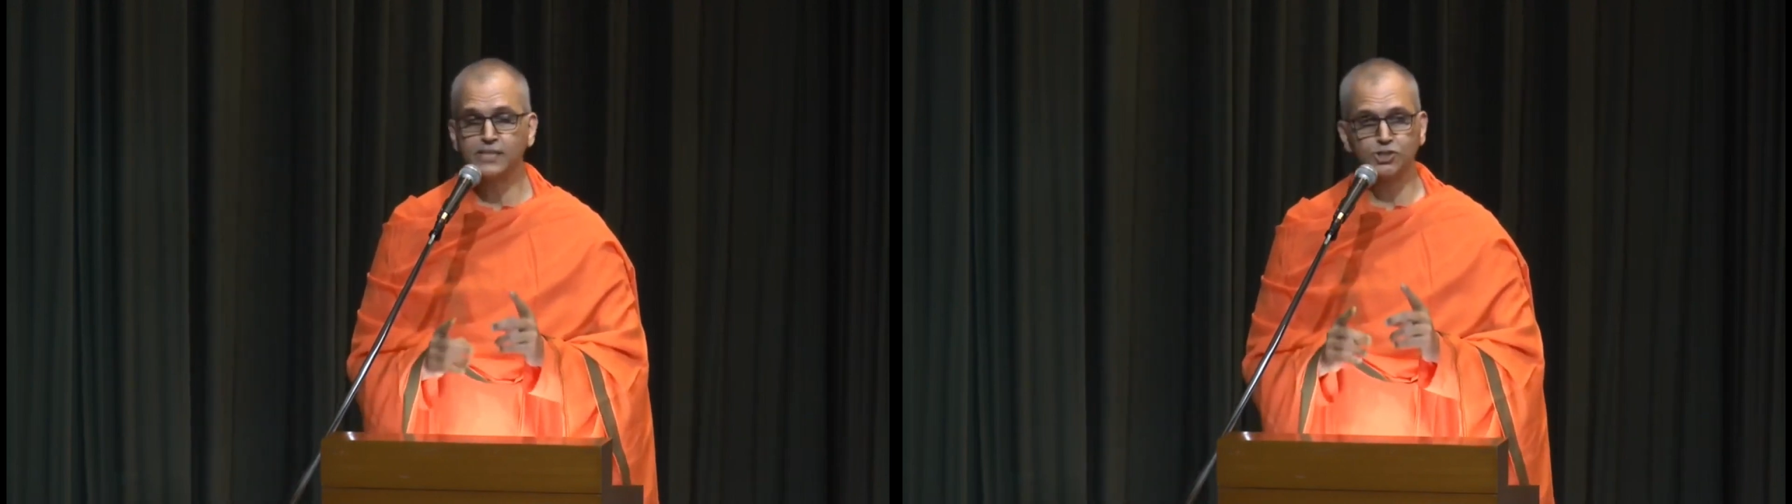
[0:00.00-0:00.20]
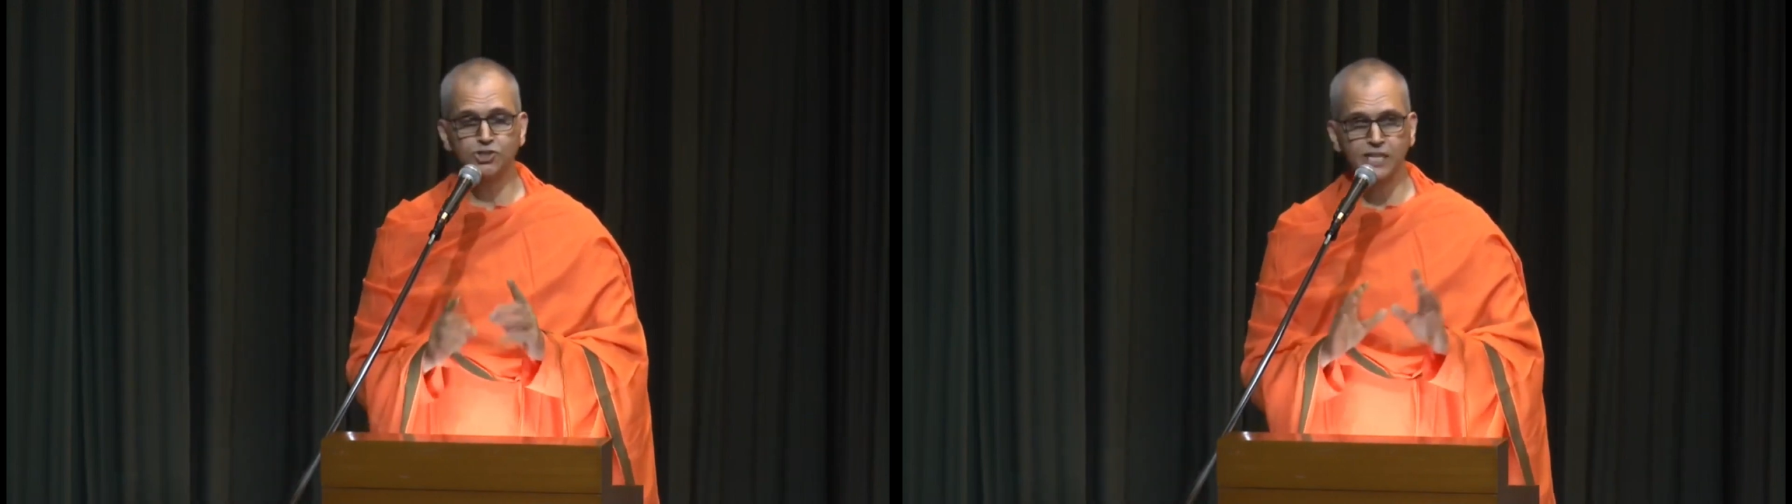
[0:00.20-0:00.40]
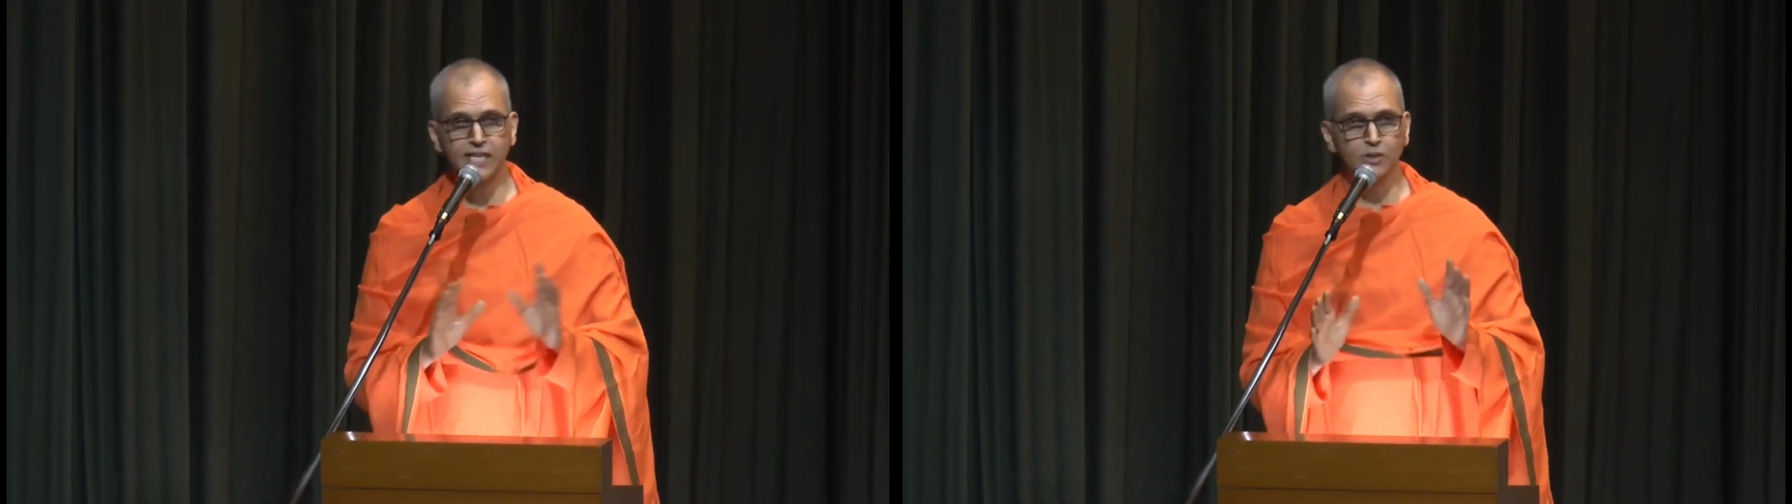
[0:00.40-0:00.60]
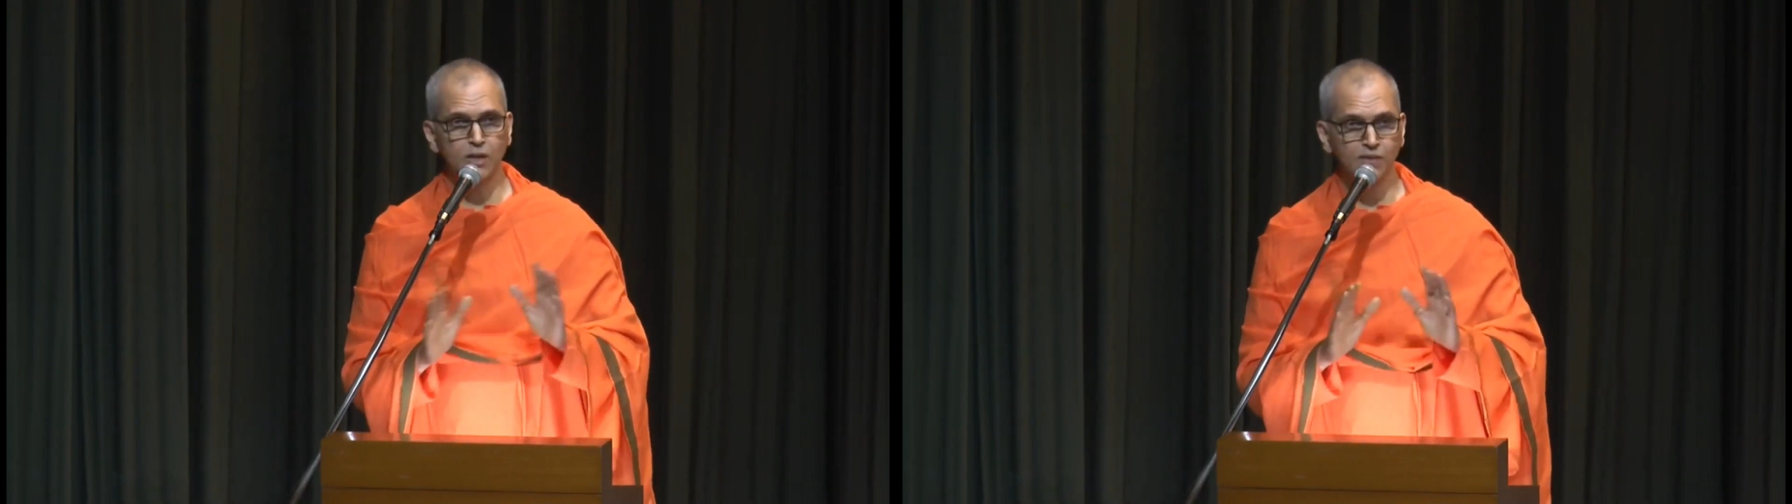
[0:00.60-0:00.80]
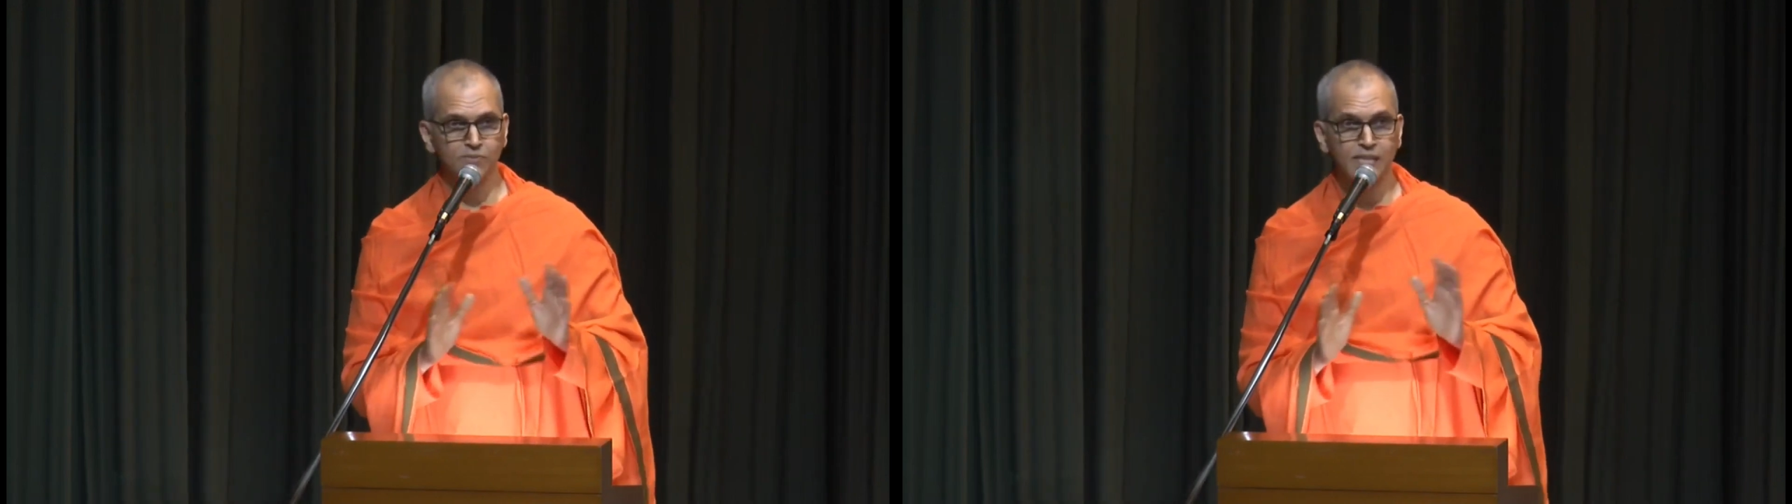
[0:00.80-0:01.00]
state
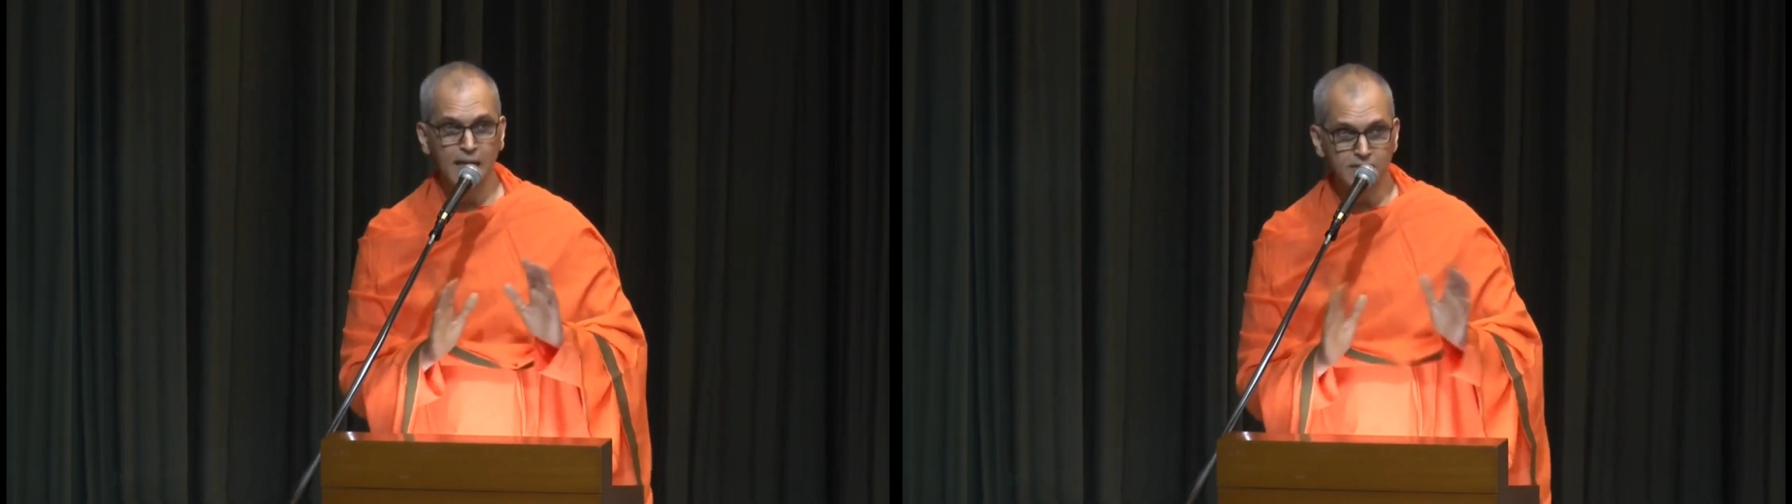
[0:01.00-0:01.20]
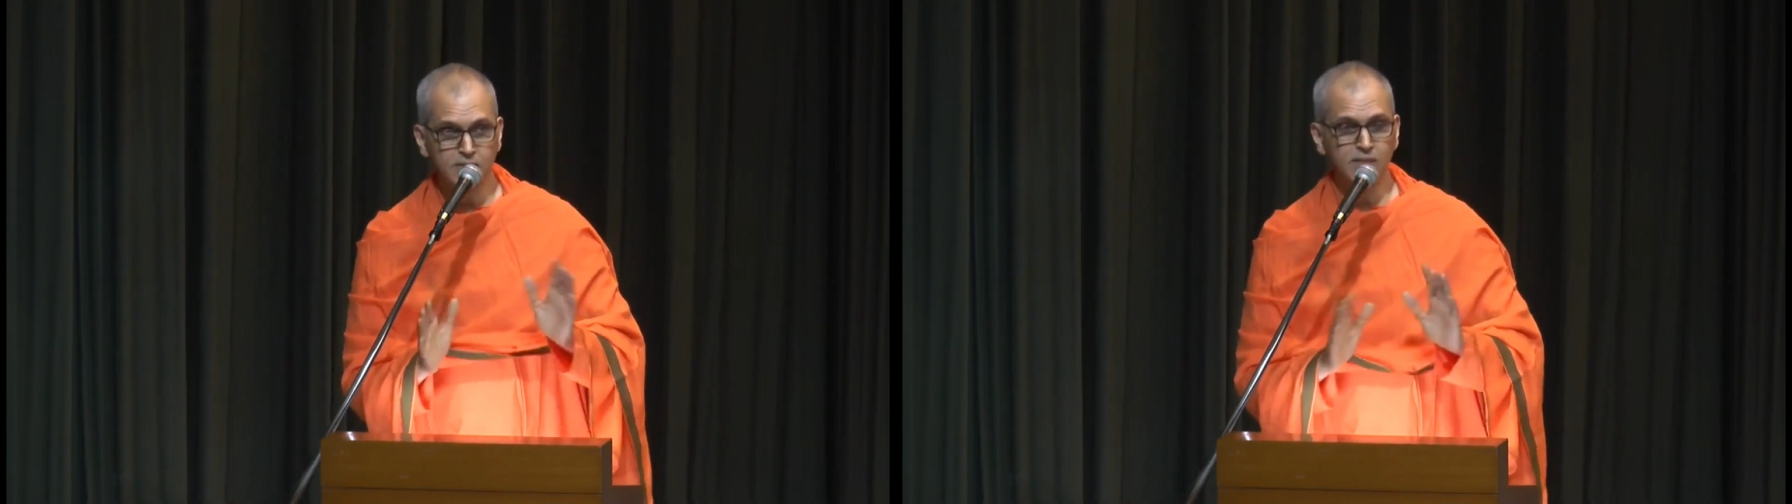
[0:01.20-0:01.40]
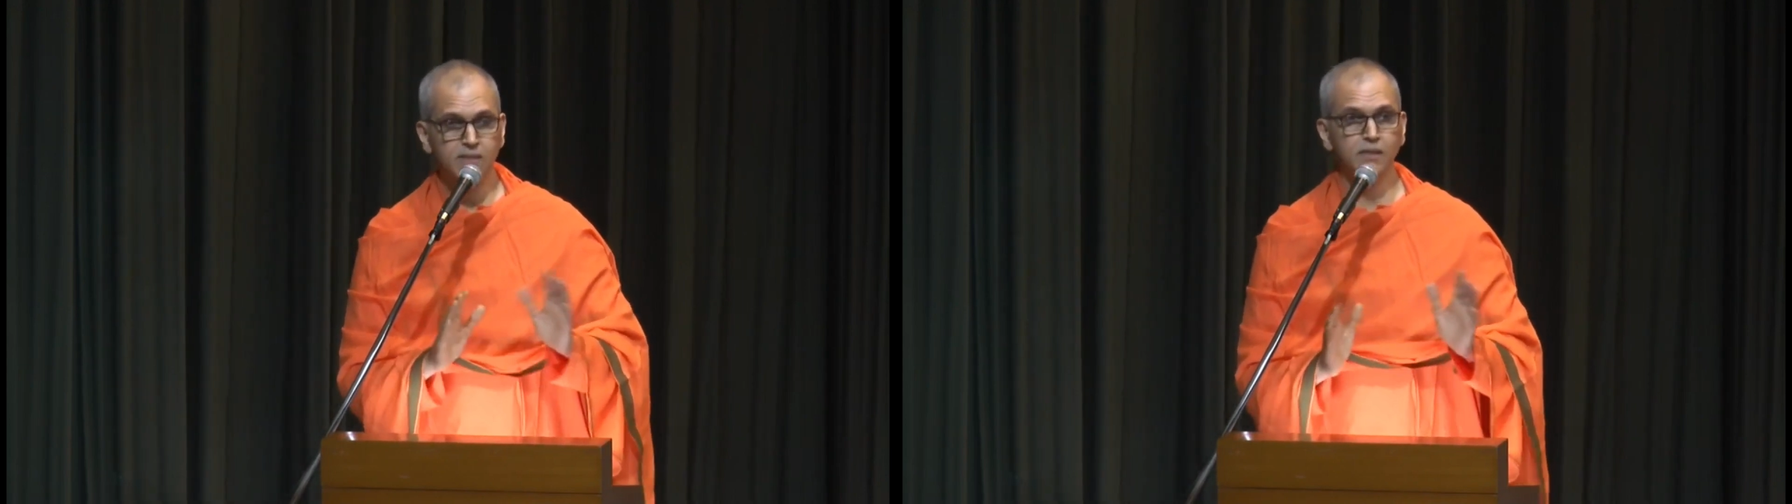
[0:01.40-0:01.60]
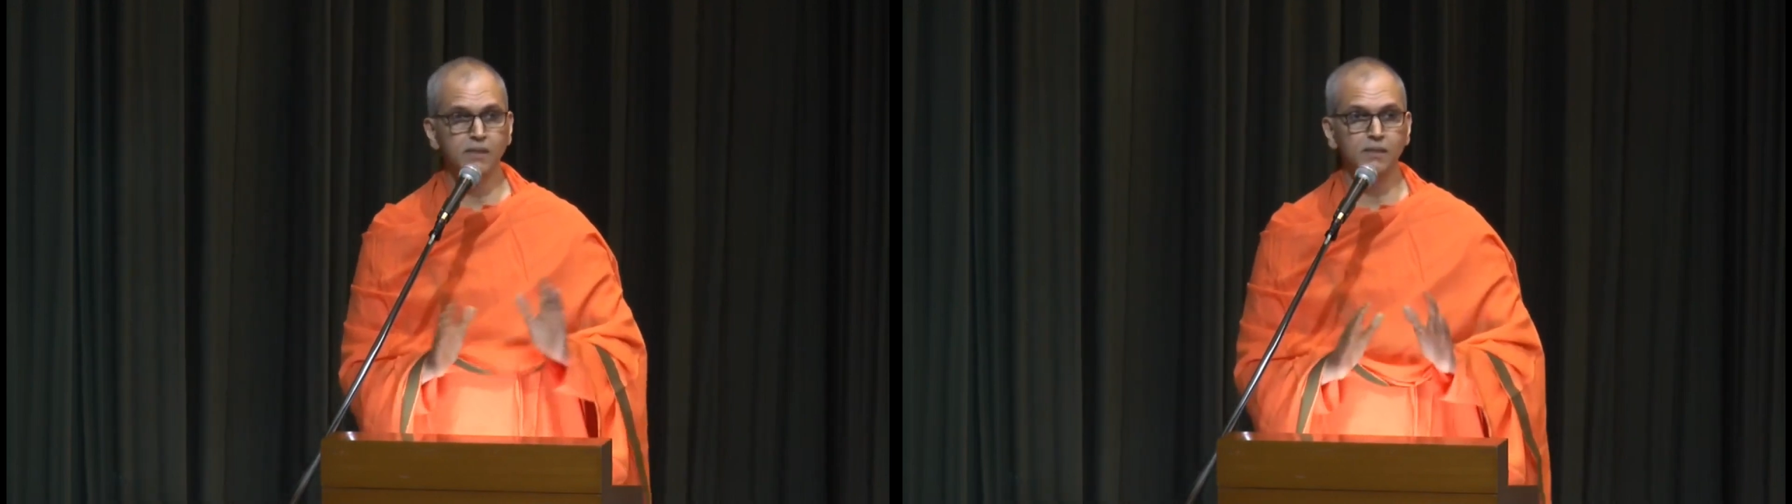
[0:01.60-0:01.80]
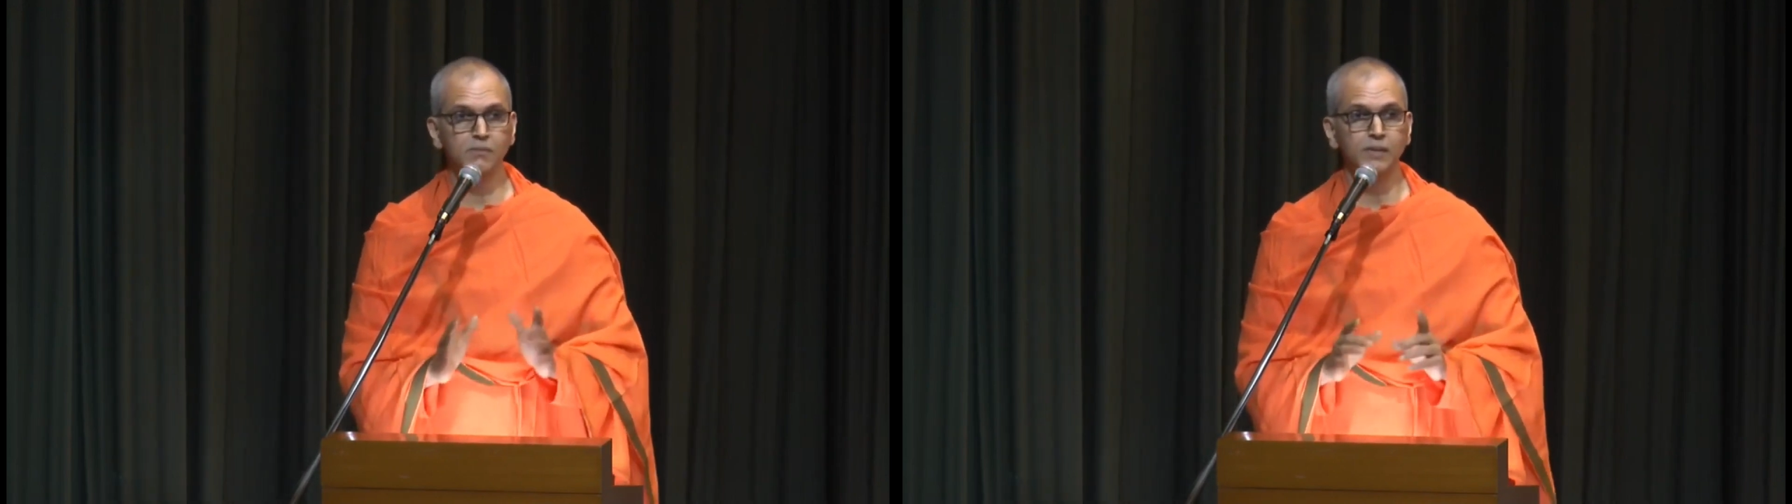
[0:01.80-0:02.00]
of the
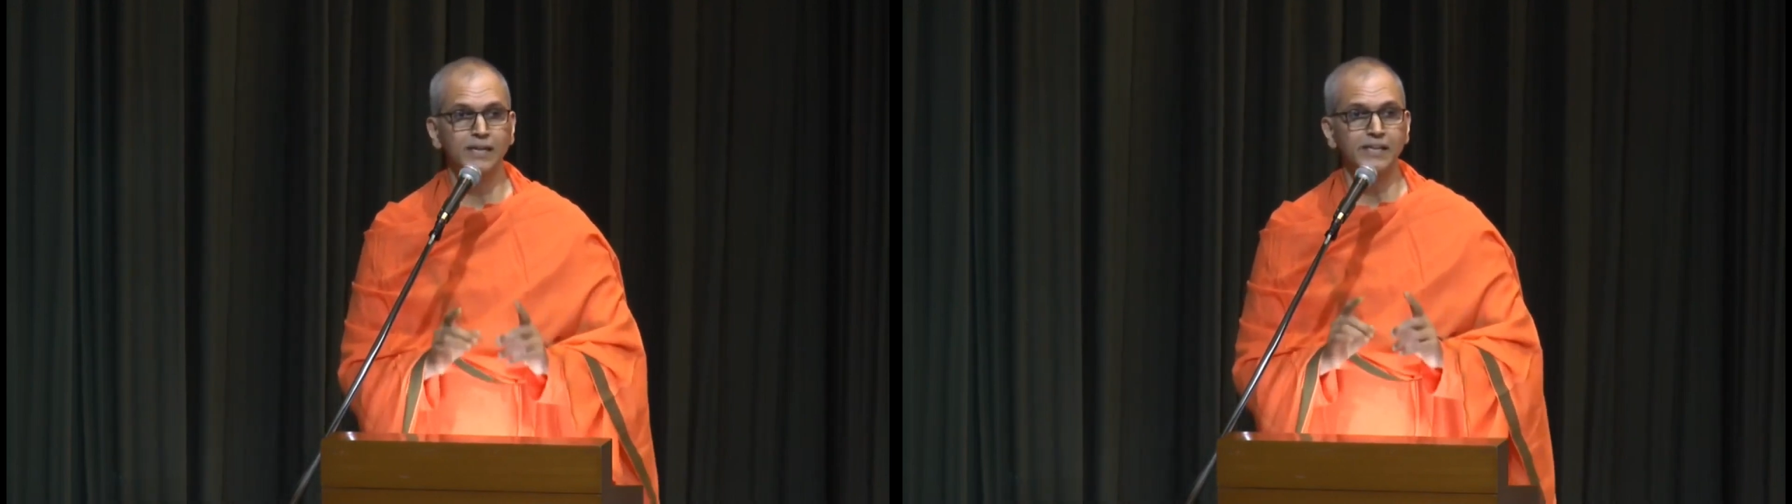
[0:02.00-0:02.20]
antakaranam